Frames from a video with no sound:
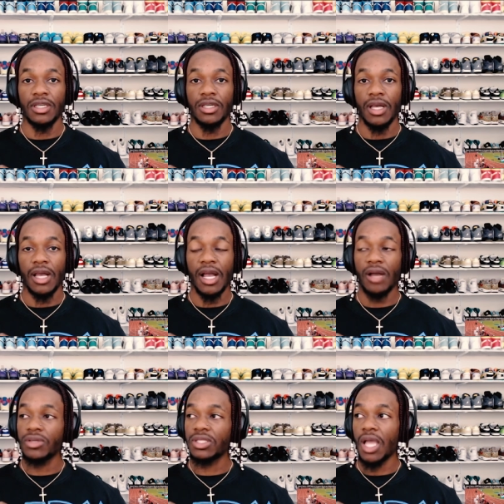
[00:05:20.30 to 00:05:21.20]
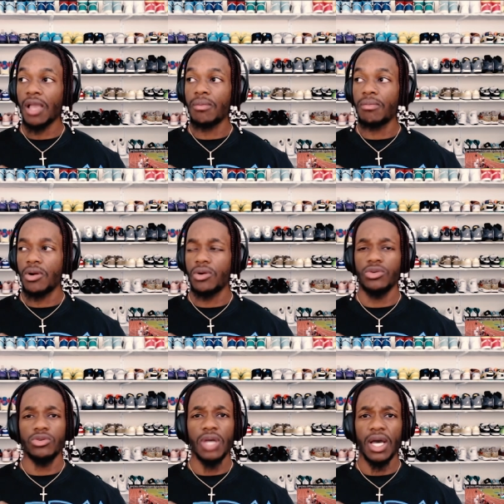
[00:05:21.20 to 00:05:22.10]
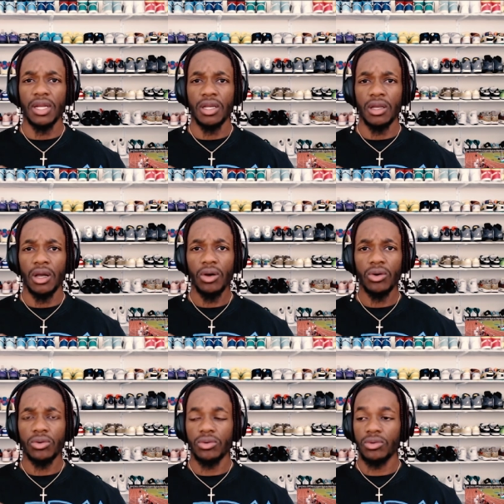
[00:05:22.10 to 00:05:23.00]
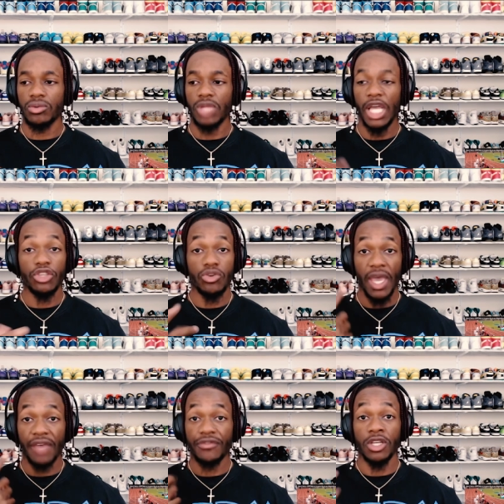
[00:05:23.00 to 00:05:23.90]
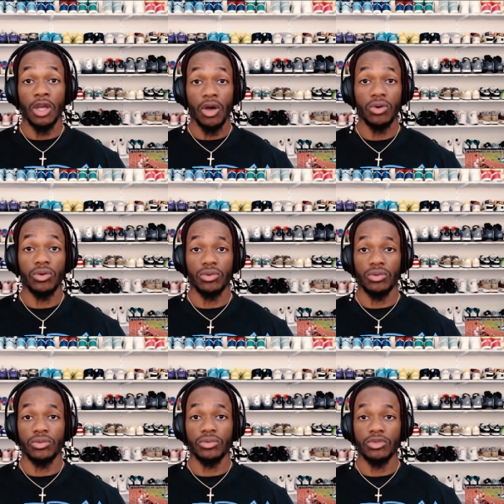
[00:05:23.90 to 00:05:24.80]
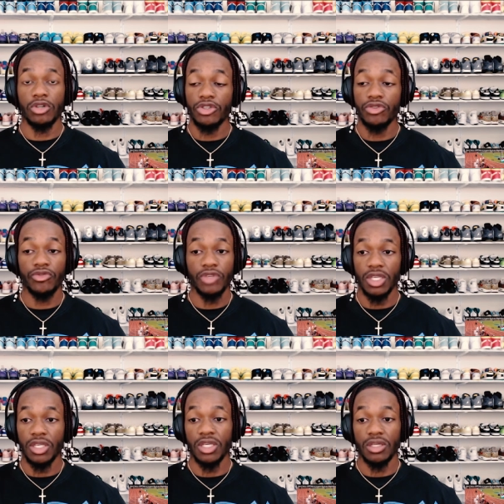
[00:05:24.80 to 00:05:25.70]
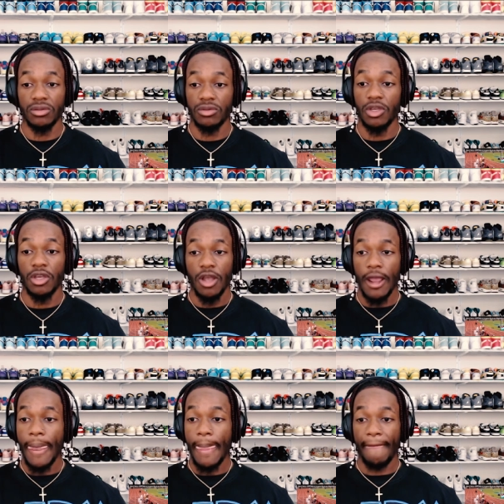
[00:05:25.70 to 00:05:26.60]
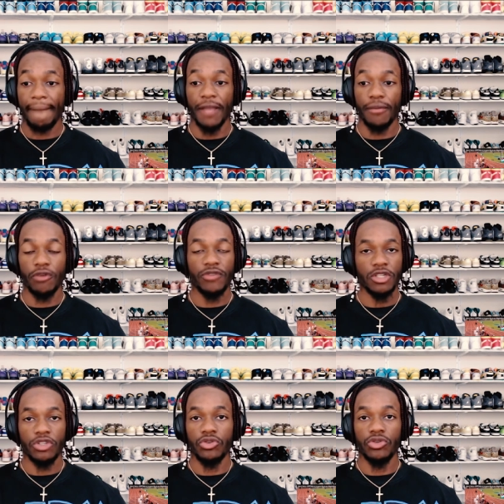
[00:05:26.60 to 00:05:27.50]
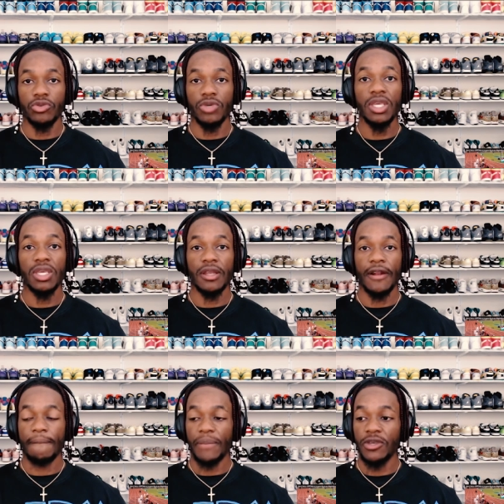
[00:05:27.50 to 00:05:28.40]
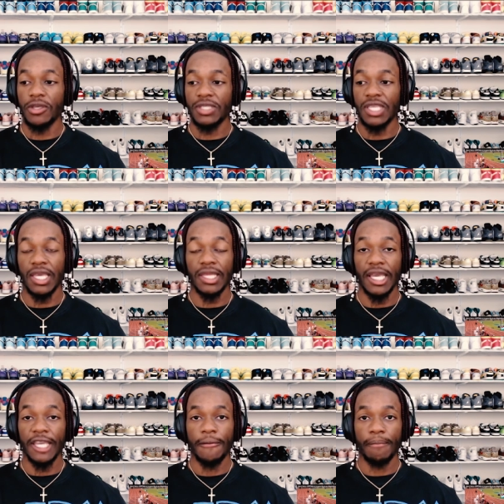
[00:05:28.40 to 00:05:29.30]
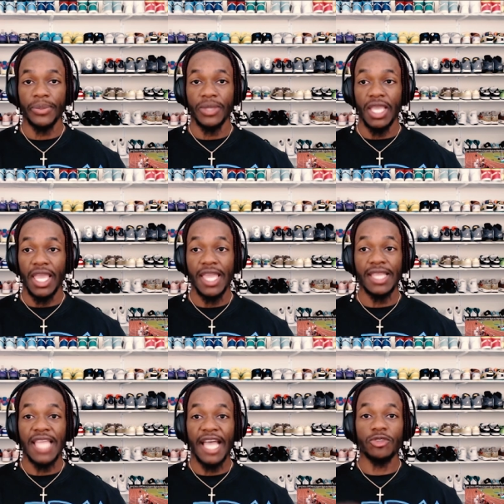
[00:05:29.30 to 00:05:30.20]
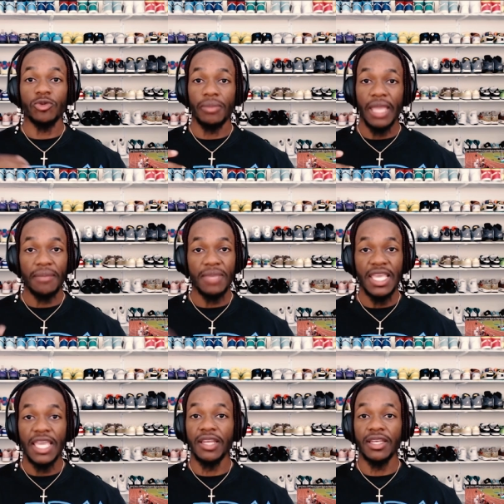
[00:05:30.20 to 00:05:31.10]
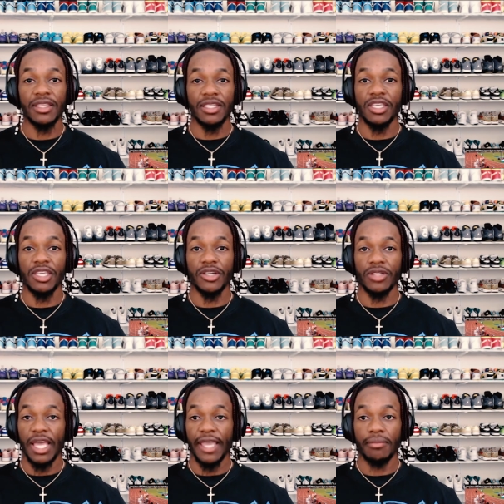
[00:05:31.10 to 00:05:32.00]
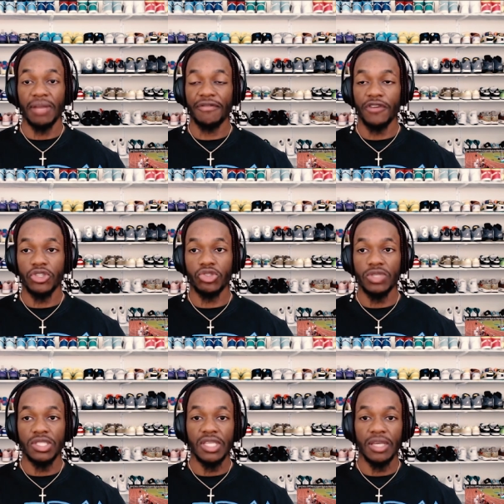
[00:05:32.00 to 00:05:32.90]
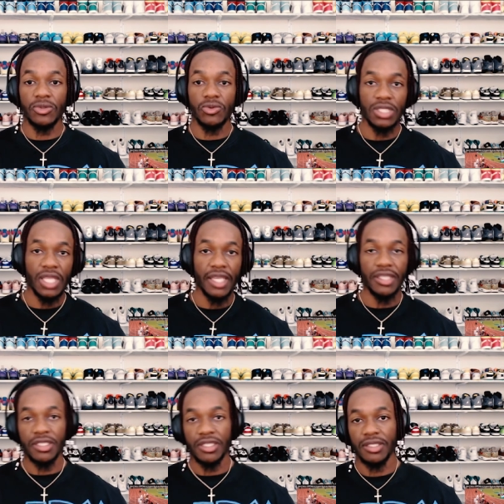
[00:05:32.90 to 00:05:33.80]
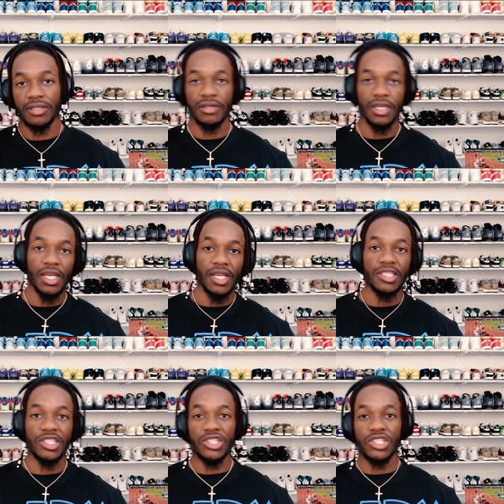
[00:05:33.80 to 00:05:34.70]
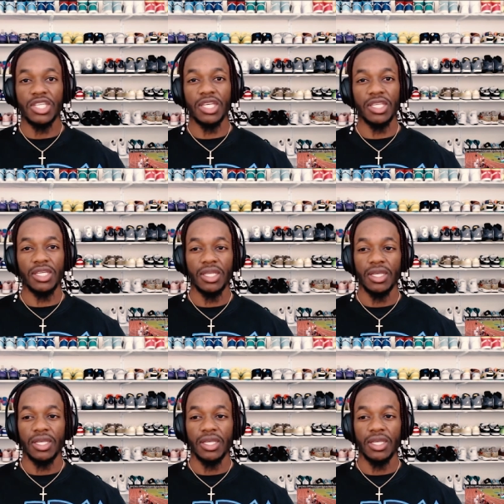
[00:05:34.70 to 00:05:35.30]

I was like, bro, you gotta go. Like, you have to go. Or you finna get, like, bro, finna do you in. You get what I'm saying? Like, and that's what made me hit another gear. Like, my first 3 steps was like just chilling.